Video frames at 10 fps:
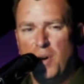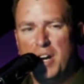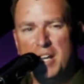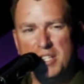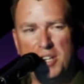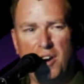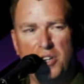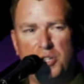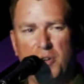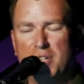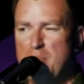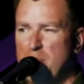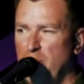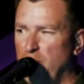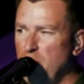We're going to get started shortly,
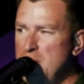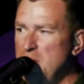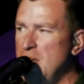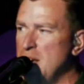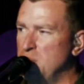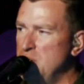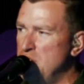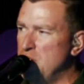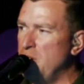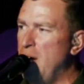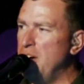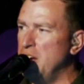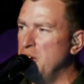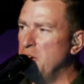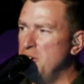but before we do that, would you turn around
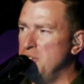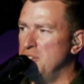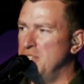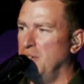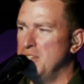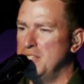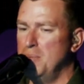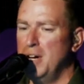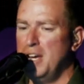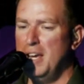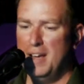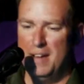and introduce yourself to somebody?